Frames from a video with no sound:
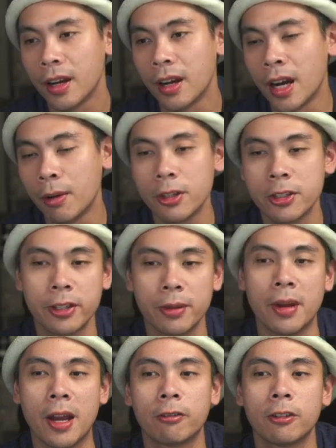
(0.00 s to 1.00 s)
the
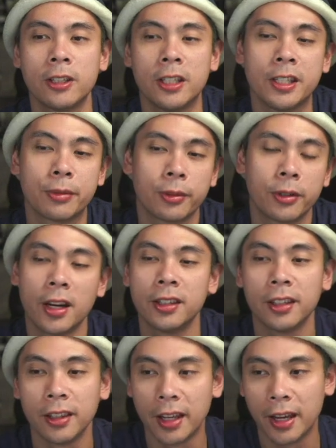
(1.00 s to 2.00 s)
macro keys were
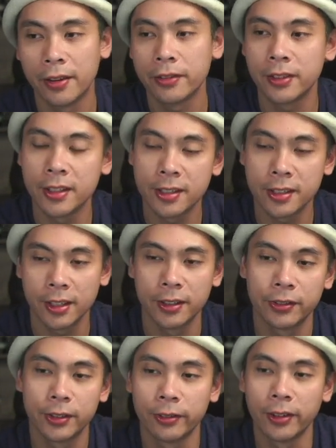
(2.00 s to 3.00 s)
on the left instead
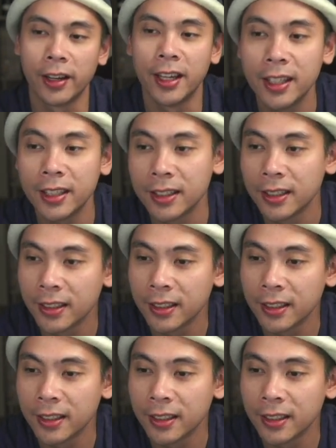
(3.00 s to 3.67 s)
of the right.